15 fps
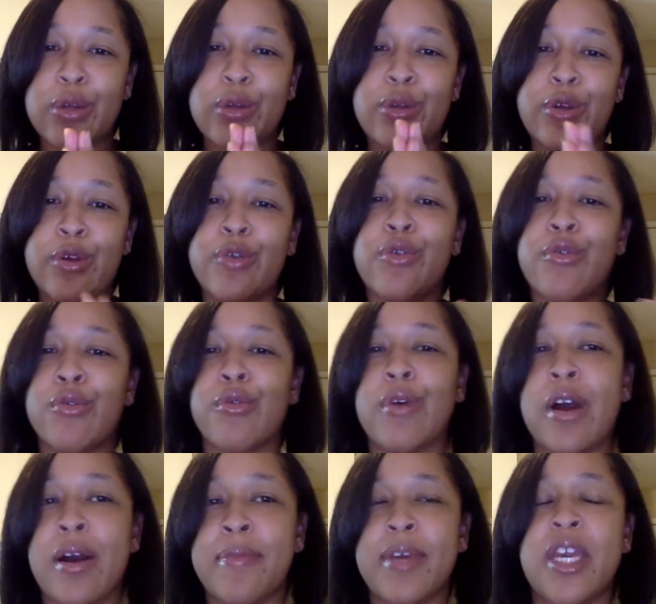you grew
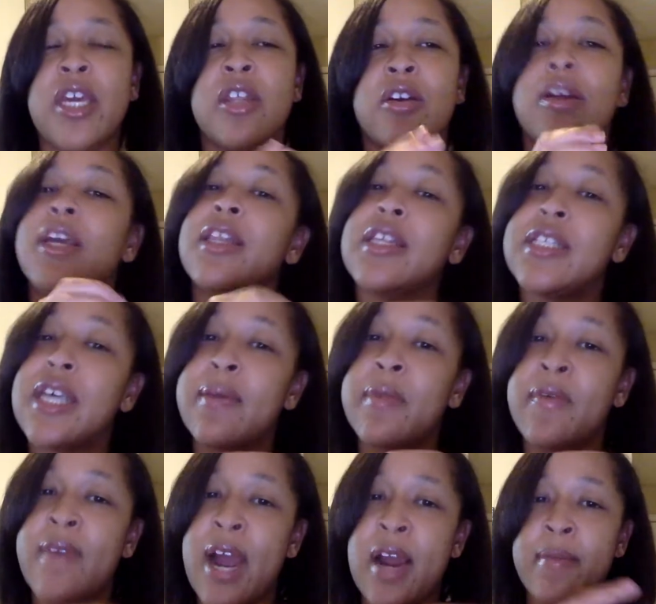up either in the same
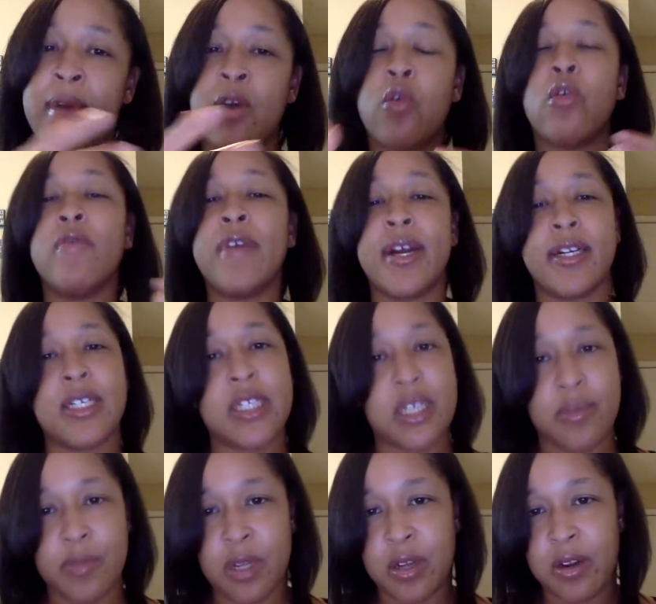environment or very
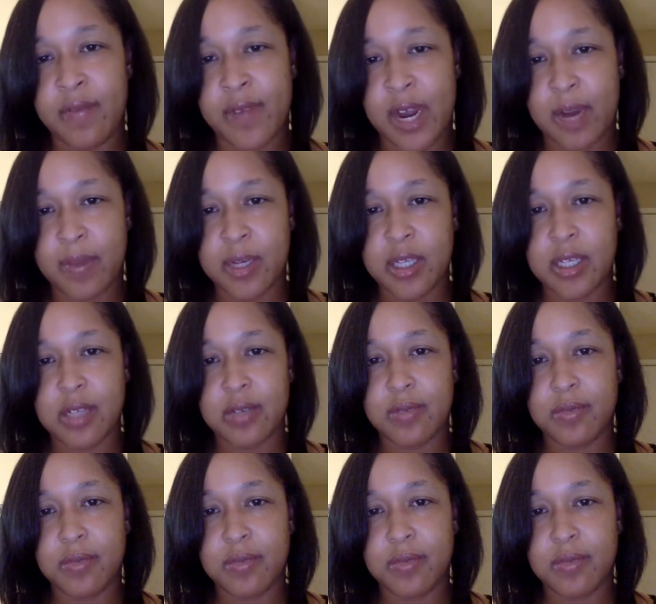similar environments.